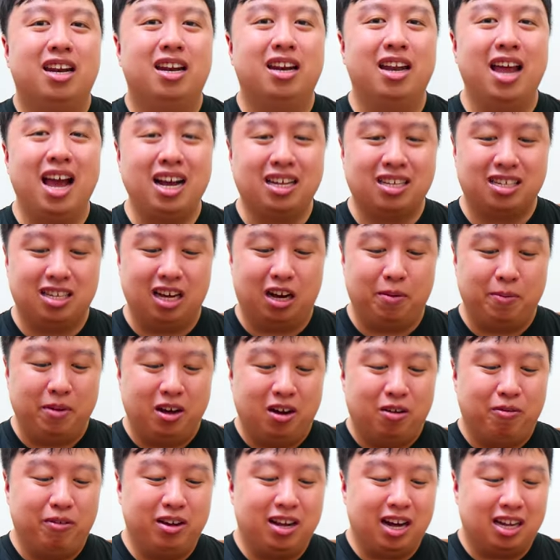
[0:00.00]
Next
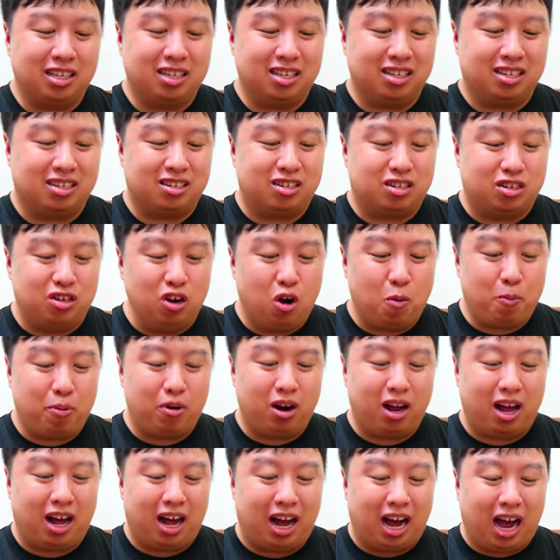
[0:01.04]
up, we got the super
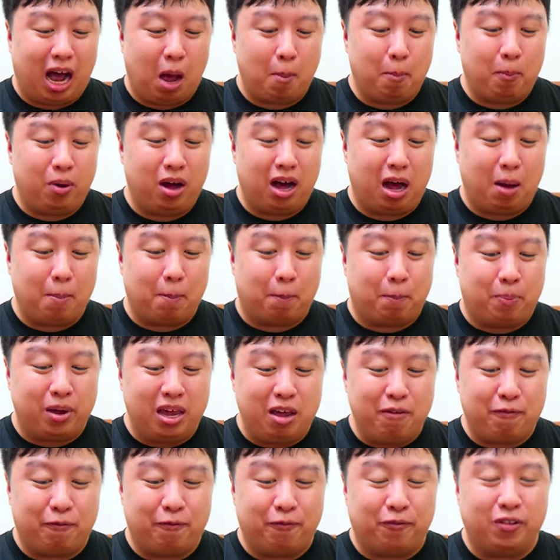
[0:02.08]
hot pot
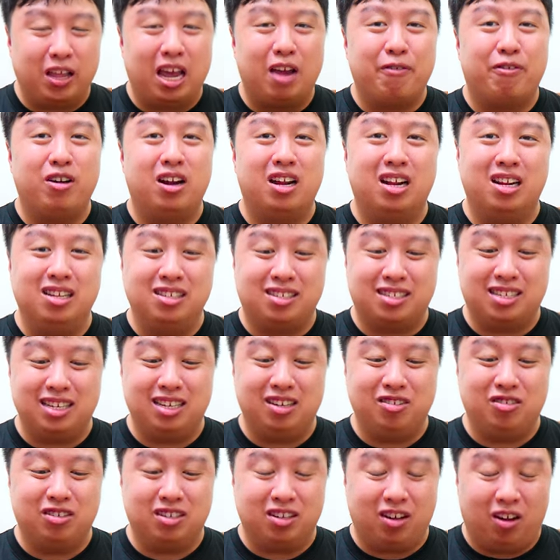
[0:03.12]
beef flavored instant
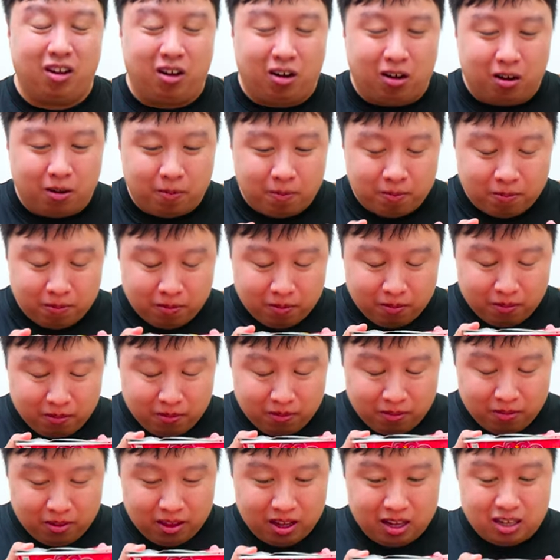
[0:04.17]
noodles. Oh,
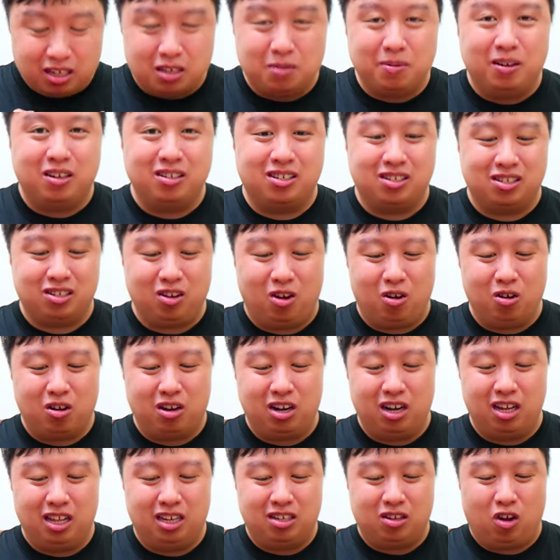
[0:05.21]
it smells so
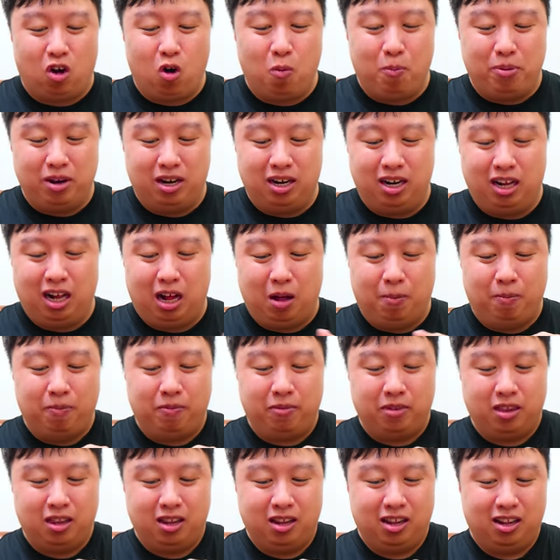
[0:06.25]
good. Let's open it up.
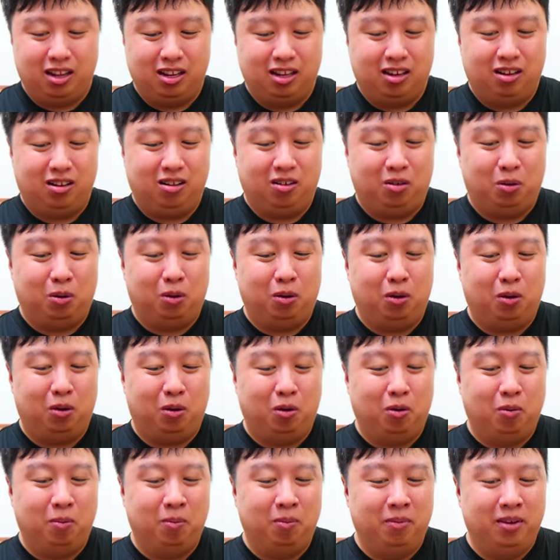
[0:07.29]

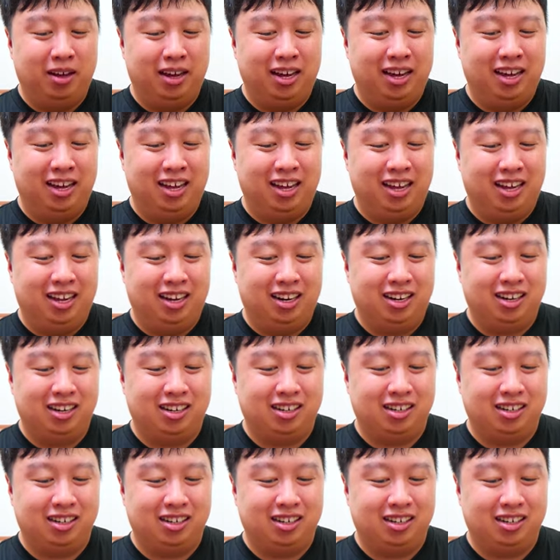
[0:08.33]
Oh man.